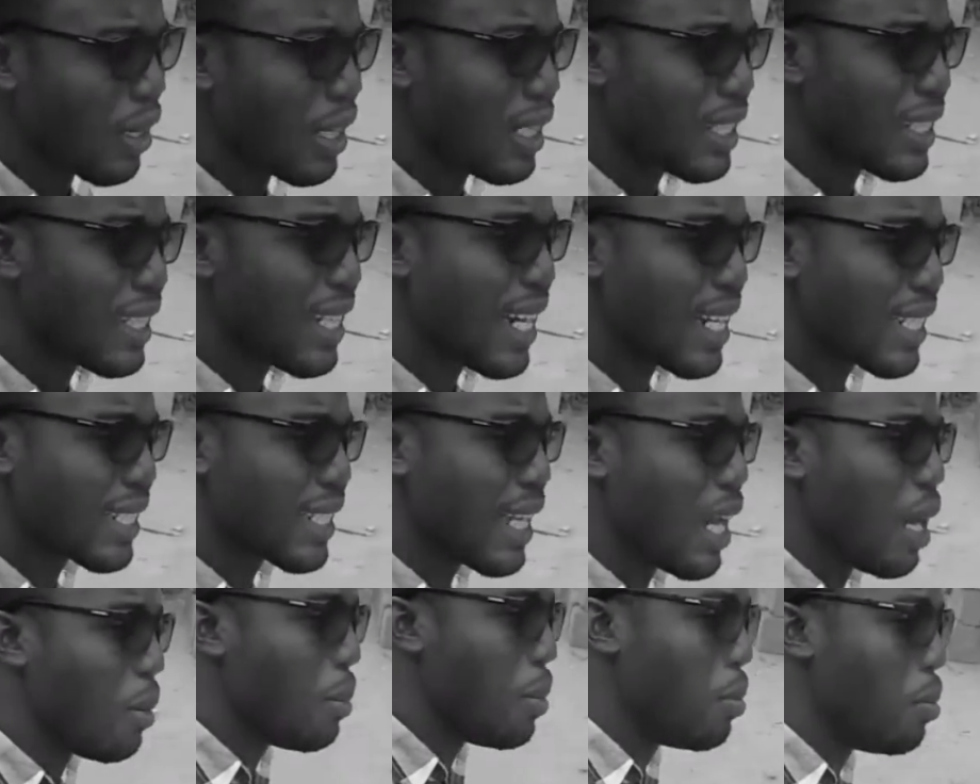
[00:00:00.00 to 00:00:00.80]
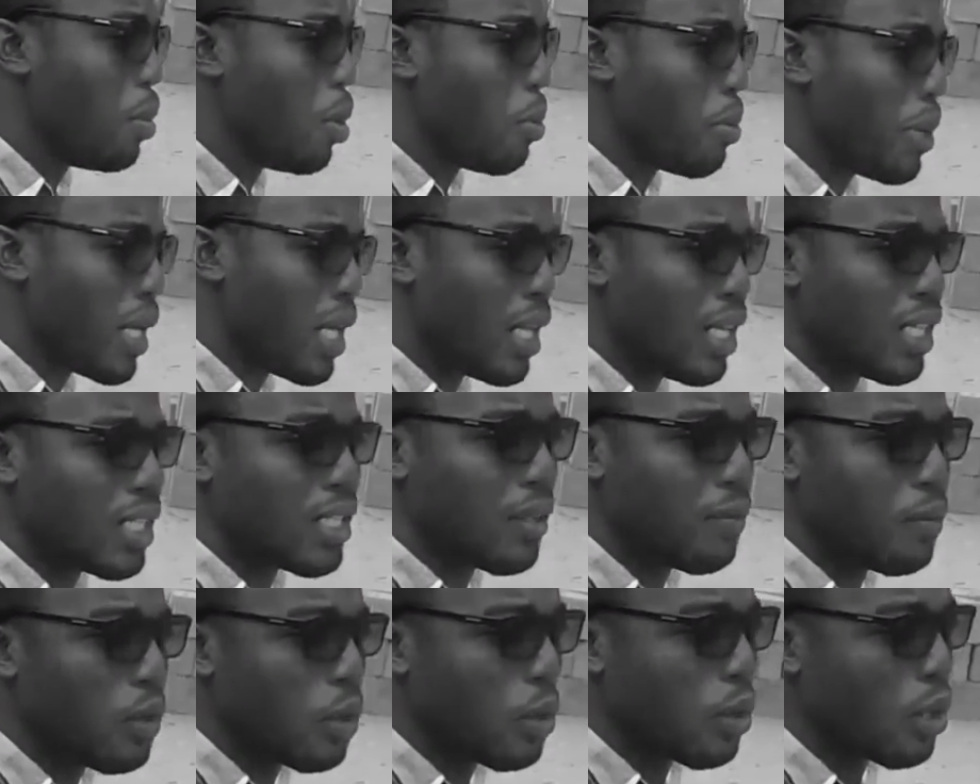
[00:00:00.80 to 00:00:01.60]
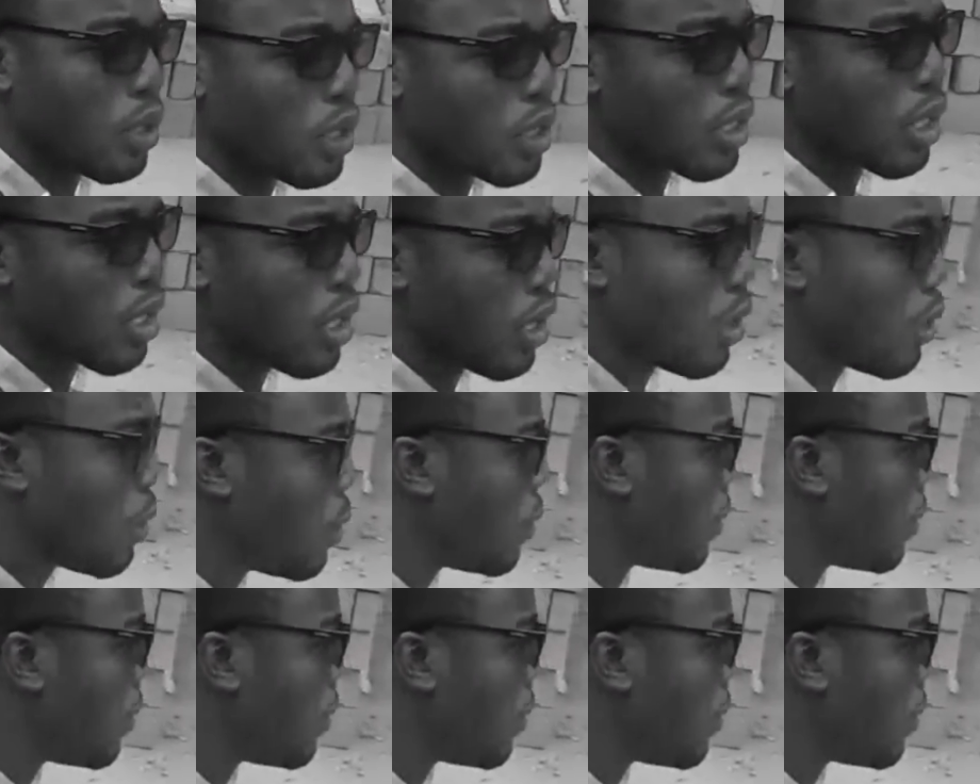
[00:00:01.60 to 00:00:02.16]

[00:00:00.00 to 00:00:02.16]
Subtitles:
on his next album or being interviewed on Channel